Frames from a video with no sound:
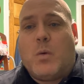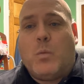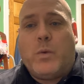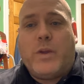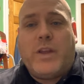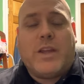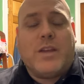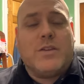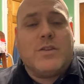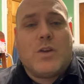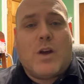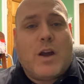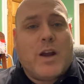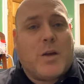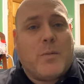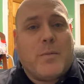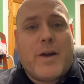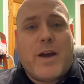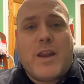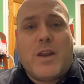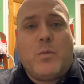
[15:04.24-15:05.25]
we can talk
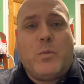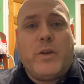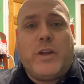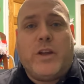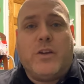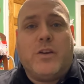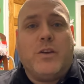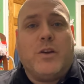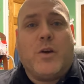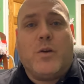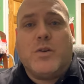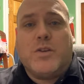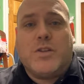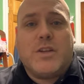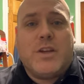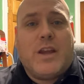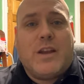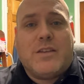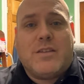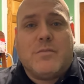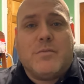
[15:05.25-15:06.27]
about it. We could
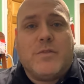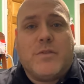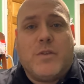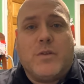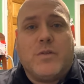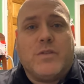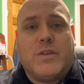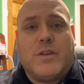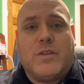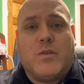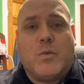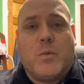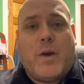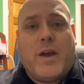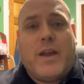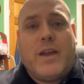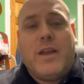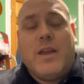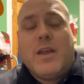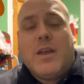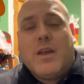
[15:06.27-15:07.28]
negotiate some of those things
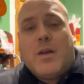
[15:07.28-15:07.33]
away.